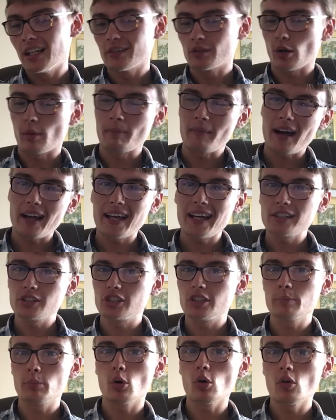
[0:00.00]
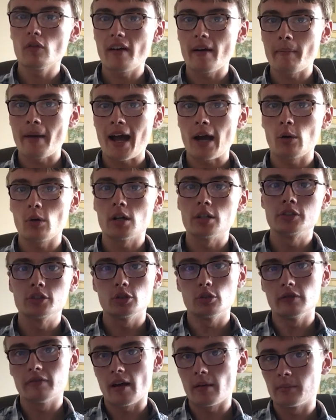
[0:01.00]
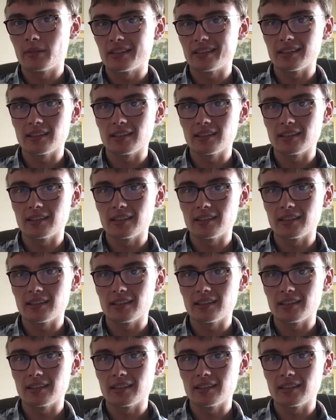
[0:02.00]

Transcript: So I might actually pull them out and do them as